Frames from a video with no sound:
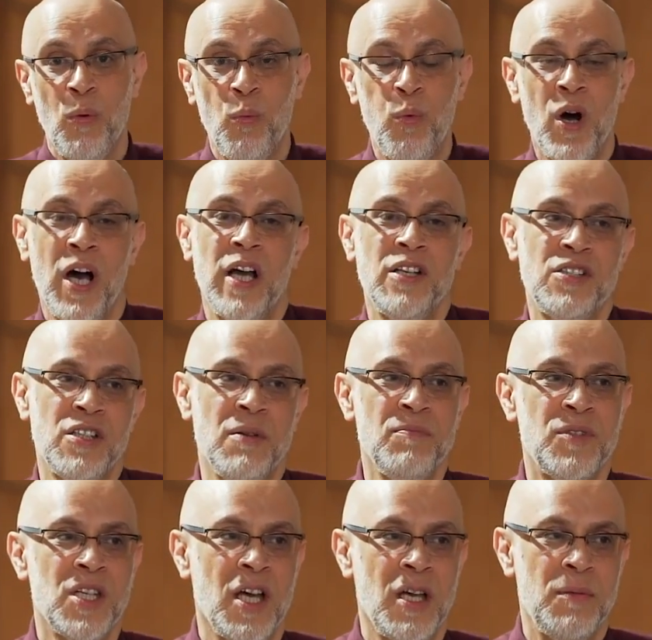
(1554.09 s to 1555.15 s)
why
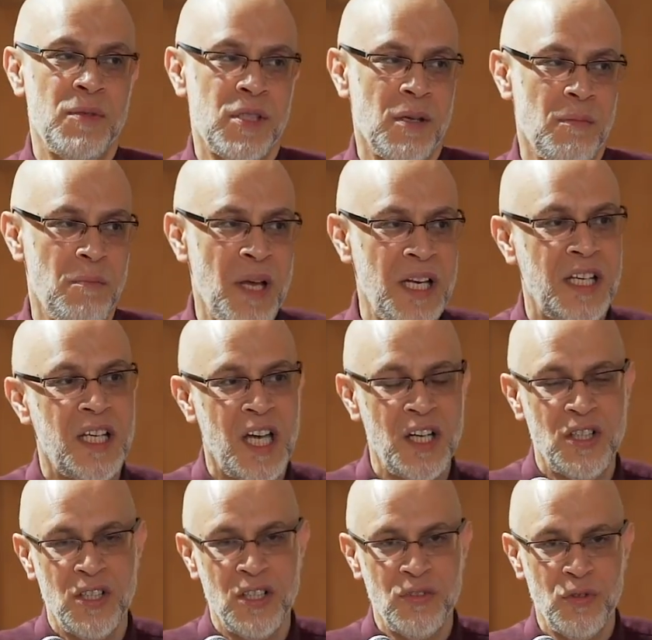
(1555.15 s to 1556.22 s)
sometimes
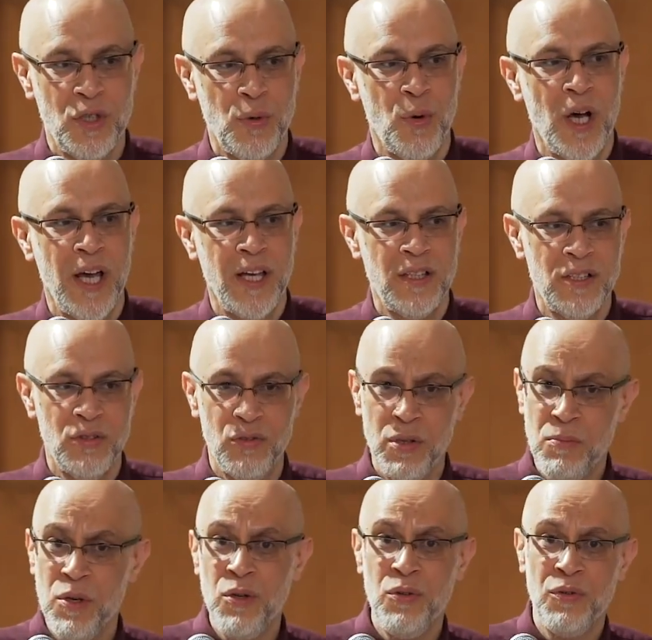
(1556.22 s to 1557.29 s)
medication is required to
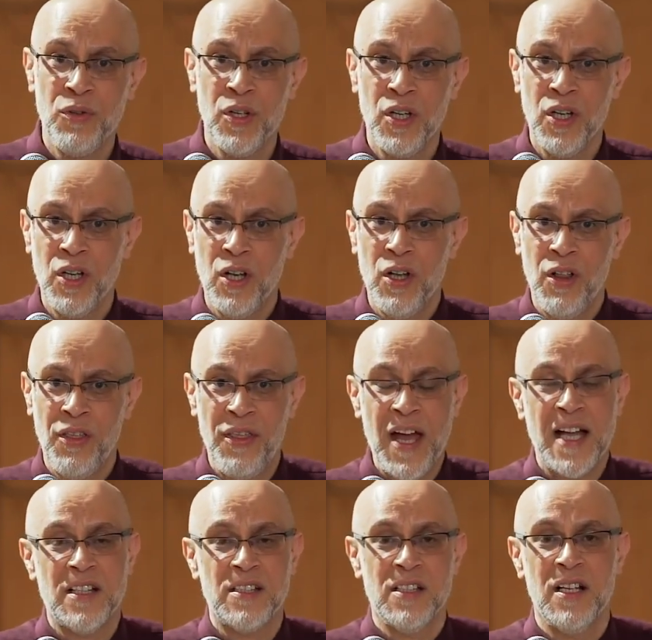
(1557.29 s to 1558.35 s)
remove
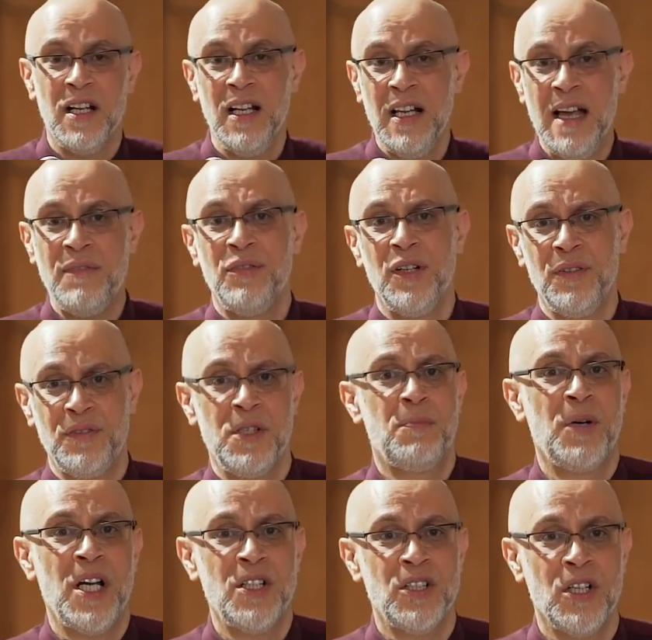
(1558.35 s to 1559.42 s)
that level of
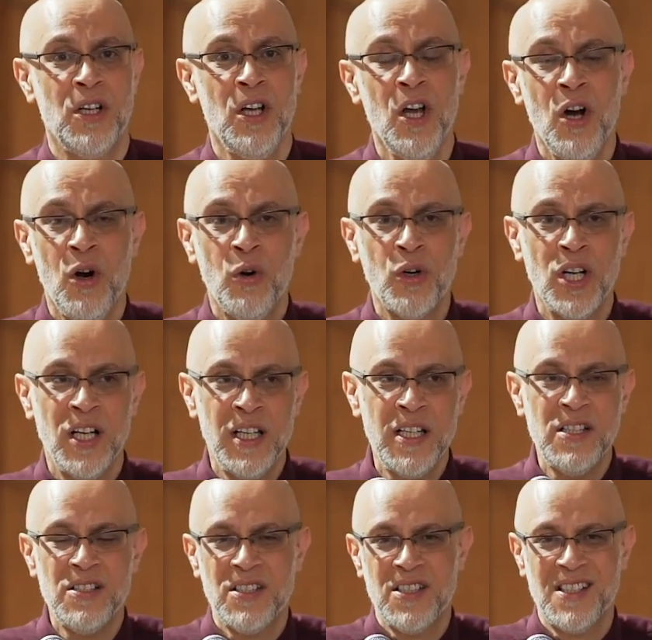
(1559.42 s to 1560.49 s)
depression, or at
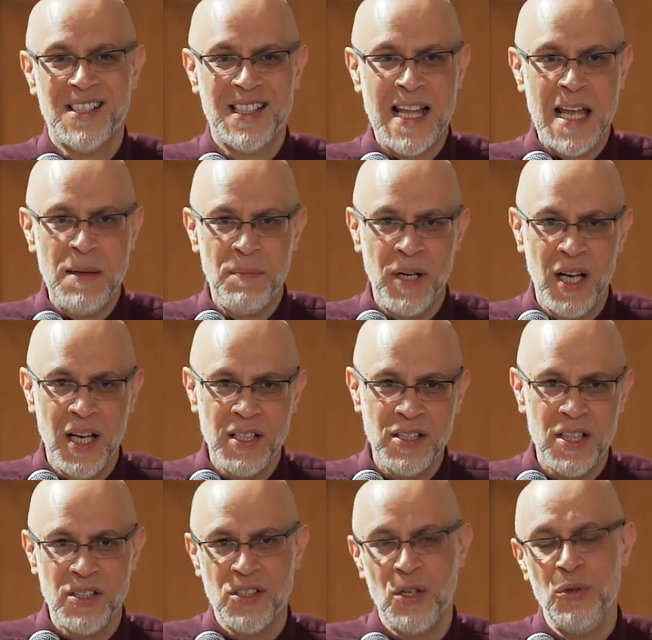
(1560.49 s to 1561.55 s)
least stabilize
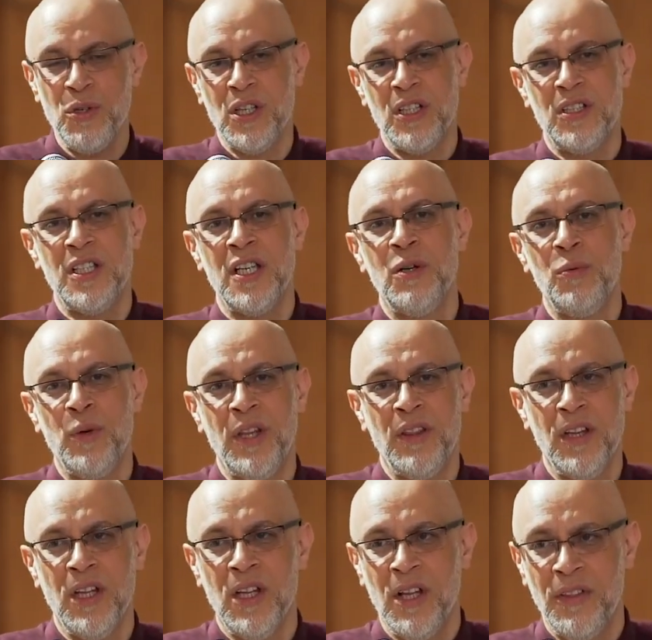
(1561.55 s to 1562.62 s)
it so you can deal with
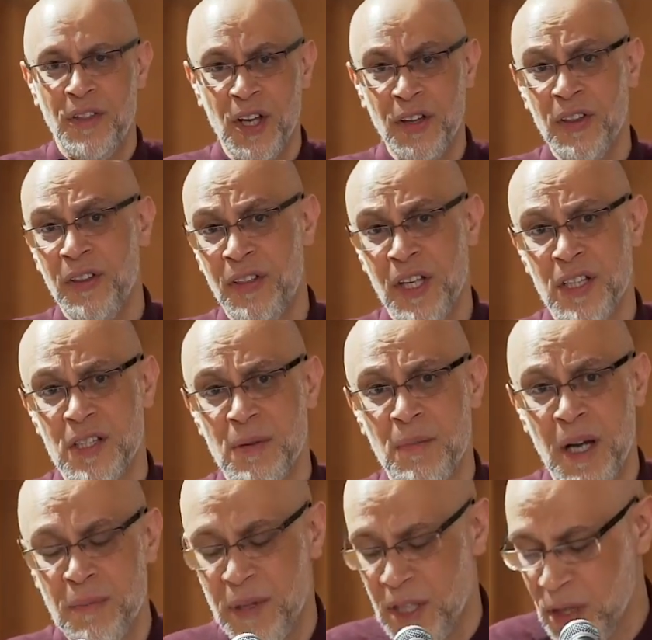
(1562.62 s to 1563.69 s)
the other things that
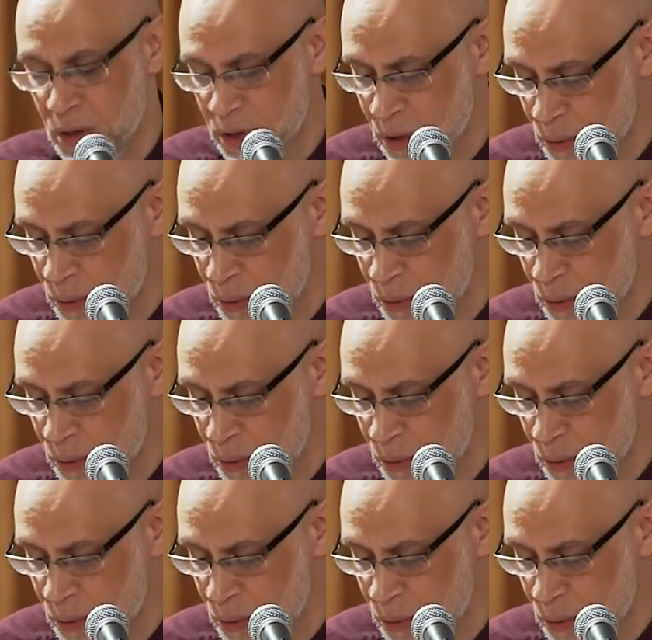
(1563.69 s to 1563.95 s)
might be going